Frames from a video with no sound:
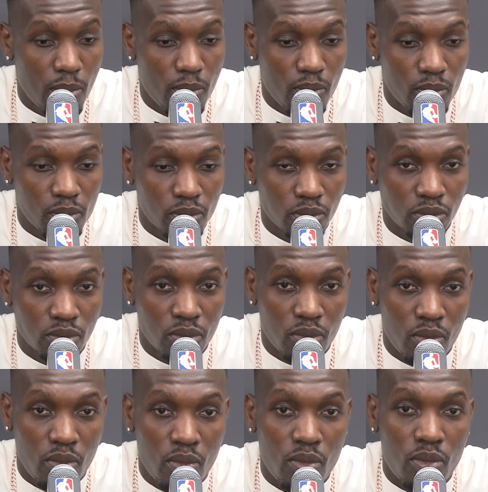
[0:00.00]
Chris,
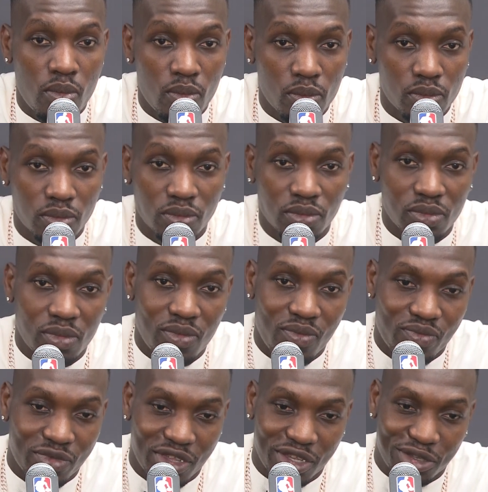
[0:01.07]
uh, congratulations.
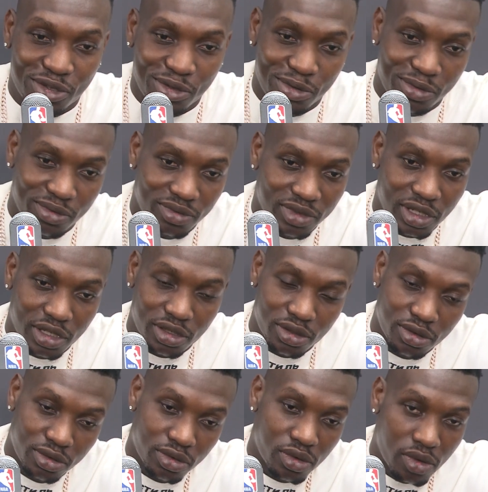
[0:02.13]
Thank you, thank
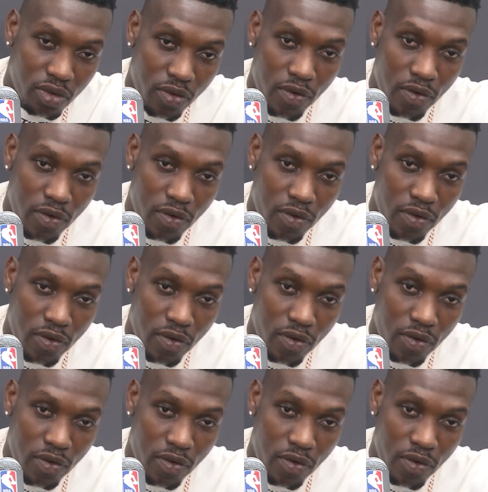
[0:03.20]
you. Uh,